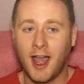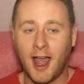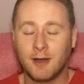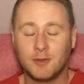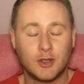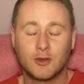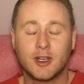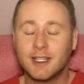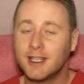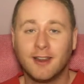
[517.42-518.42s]
I'm too
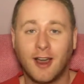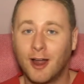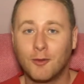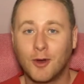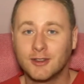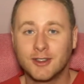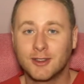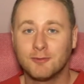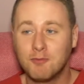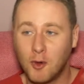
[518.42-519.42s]
greedy. I
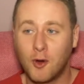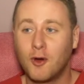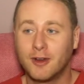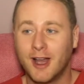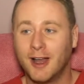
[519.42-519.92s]
want more.